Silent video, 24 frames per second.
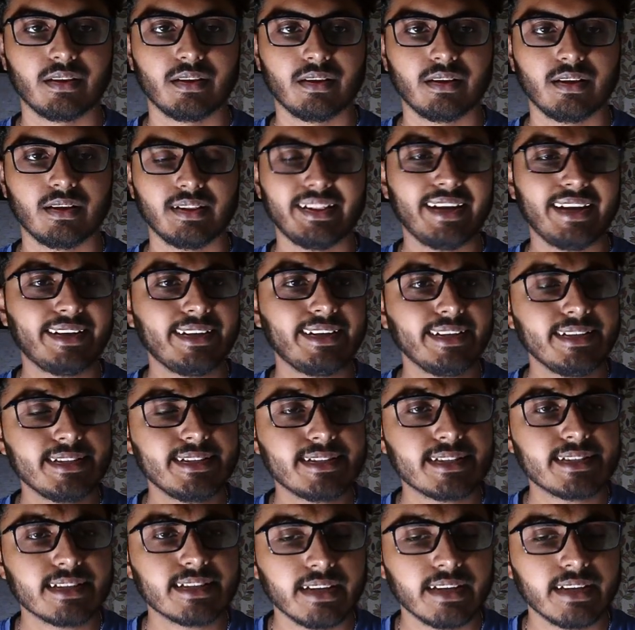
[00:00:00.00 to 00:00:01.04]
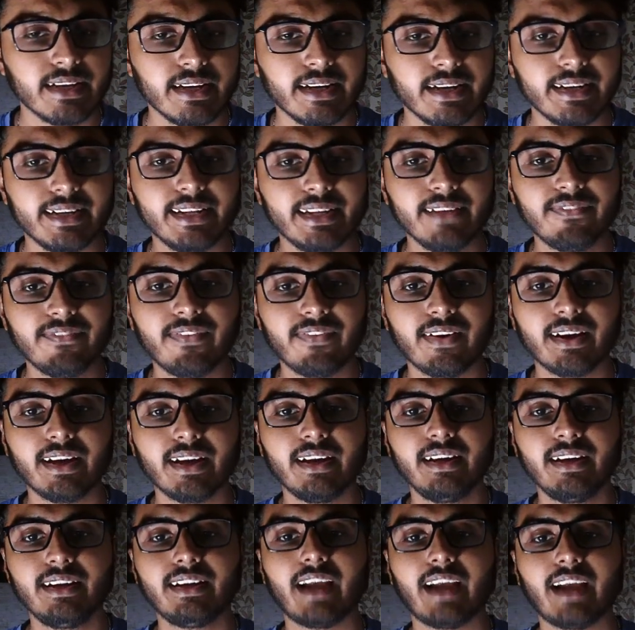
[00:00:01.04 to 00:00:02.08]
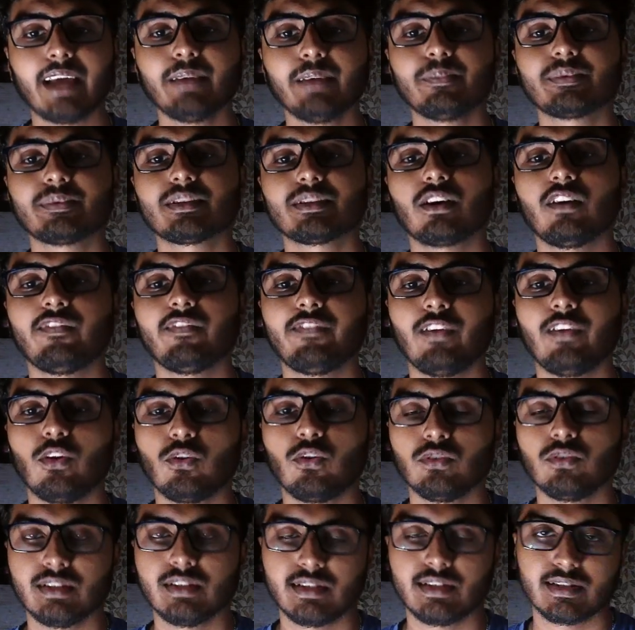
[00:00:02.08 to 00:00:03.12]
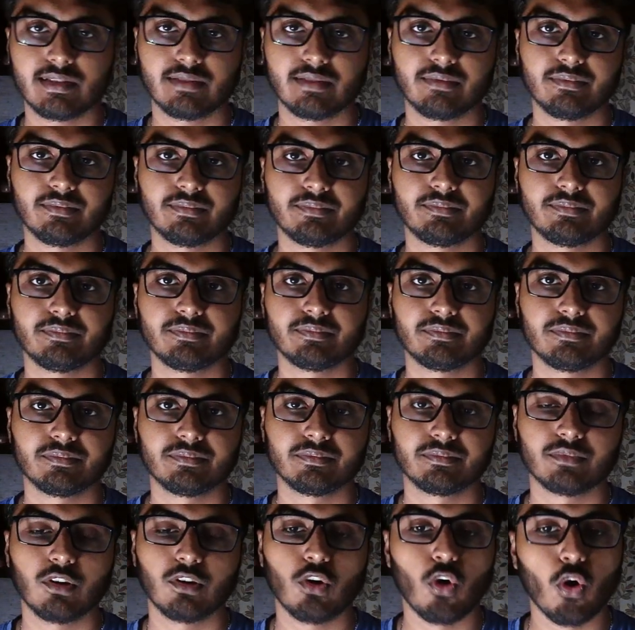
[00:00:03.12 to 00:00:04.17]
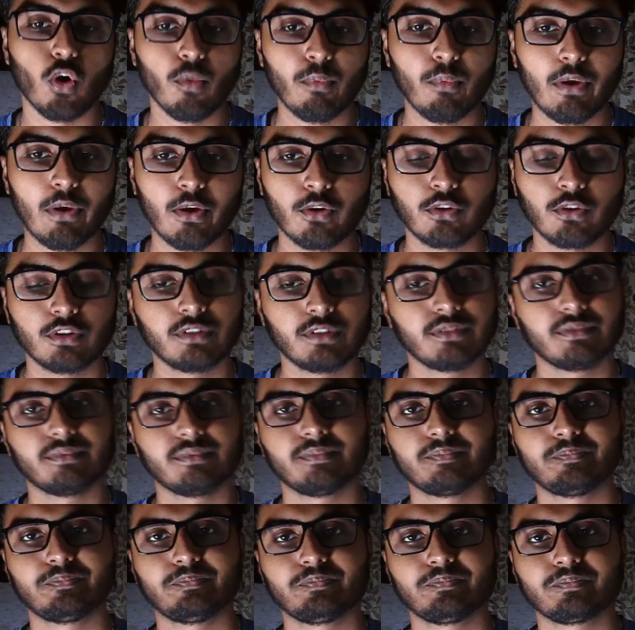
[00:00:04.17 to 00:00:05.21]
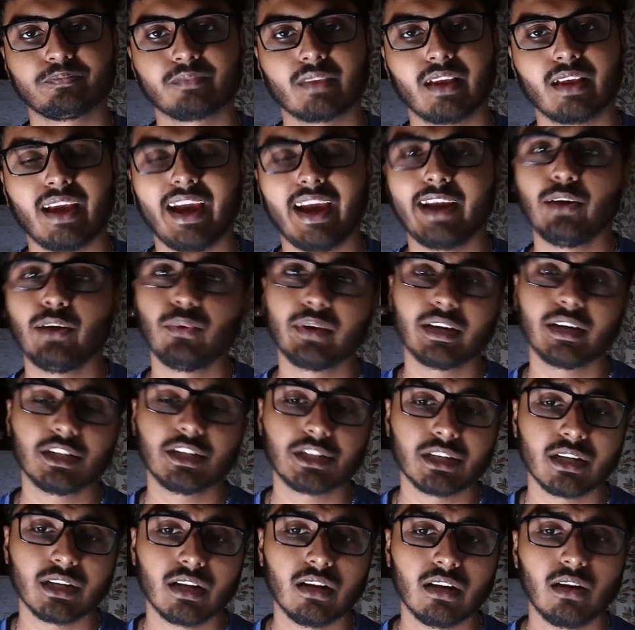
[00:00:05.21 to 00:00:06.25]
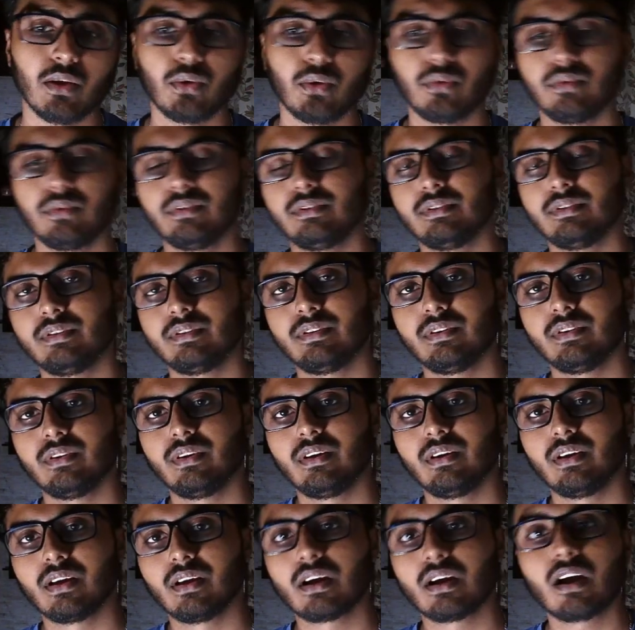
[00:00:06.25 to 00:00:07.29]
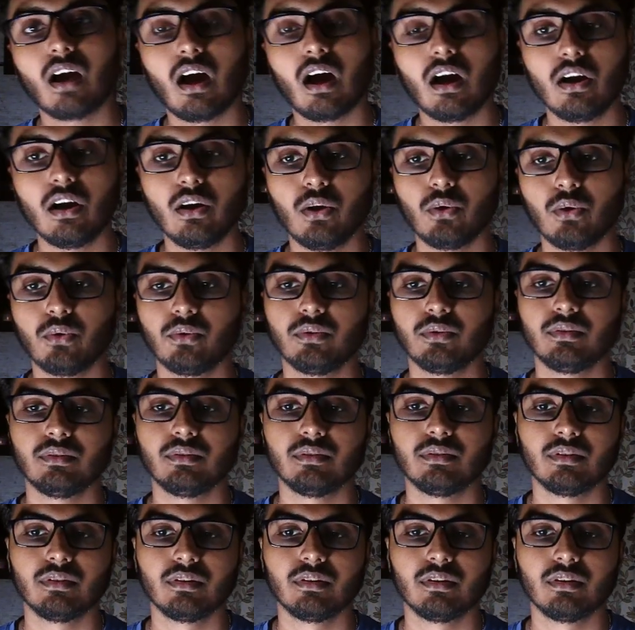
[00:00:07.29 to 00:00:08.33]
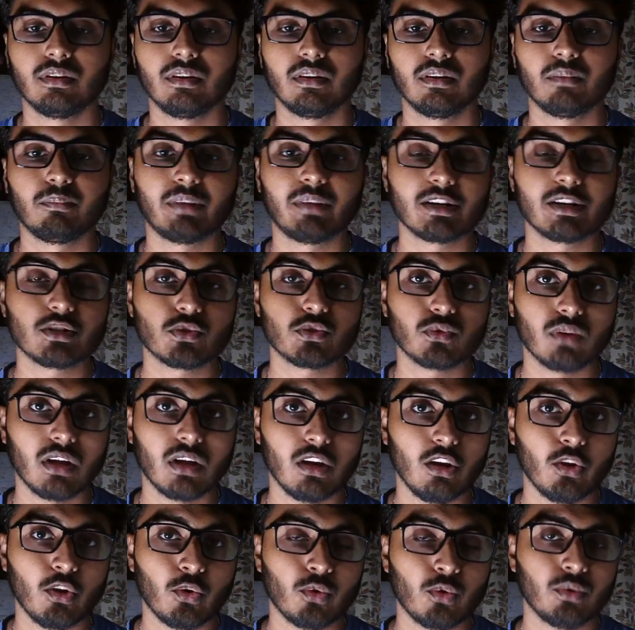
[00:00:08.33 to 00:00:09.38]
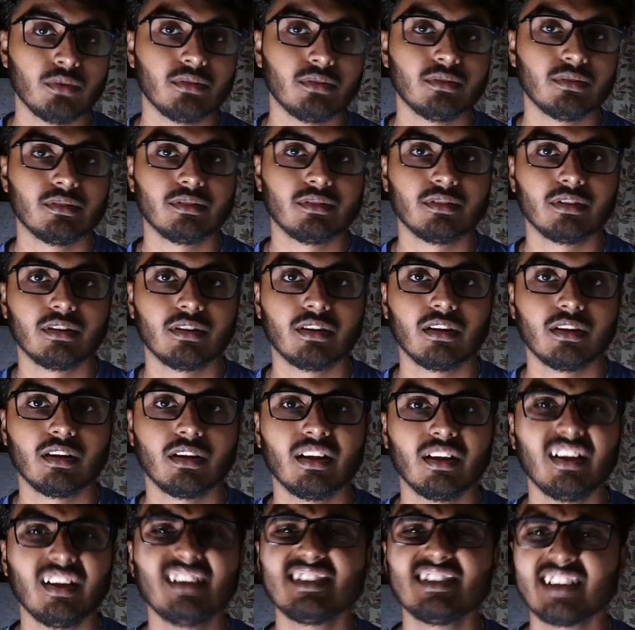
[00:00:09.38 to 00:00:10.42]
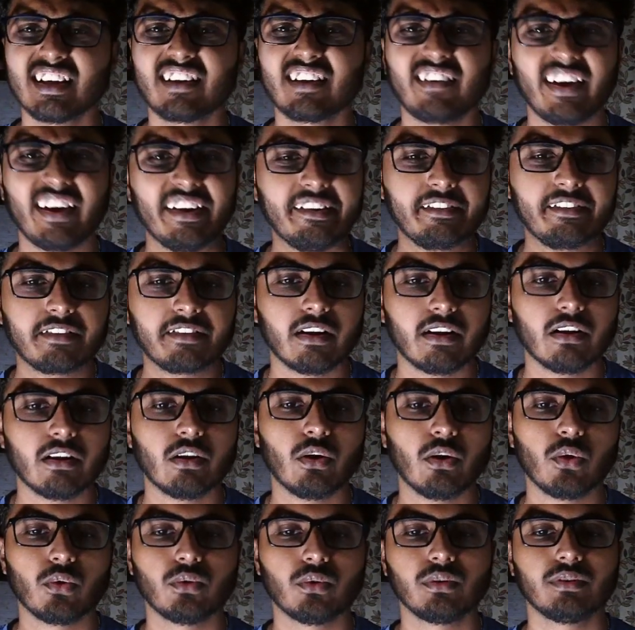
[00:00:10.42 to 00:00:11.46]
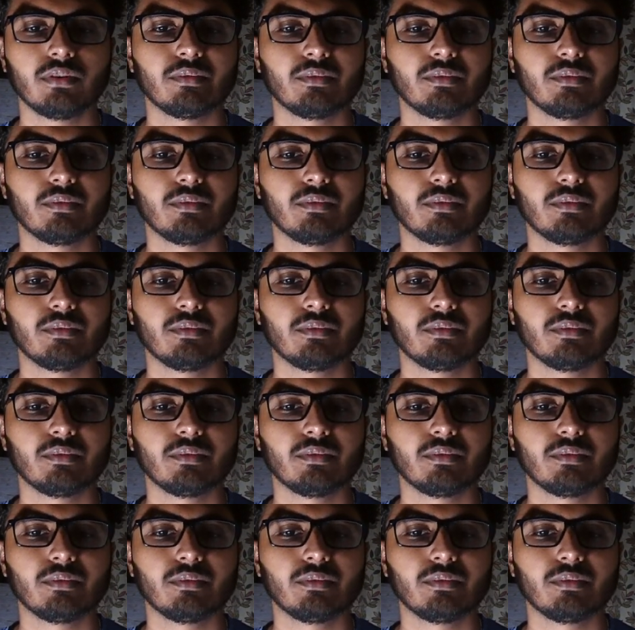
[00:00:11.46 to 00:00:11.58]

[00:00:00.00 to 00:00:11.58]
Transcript: That is different types of loans: home loan, educational loan, car loan, personal loan, is a credit card loan.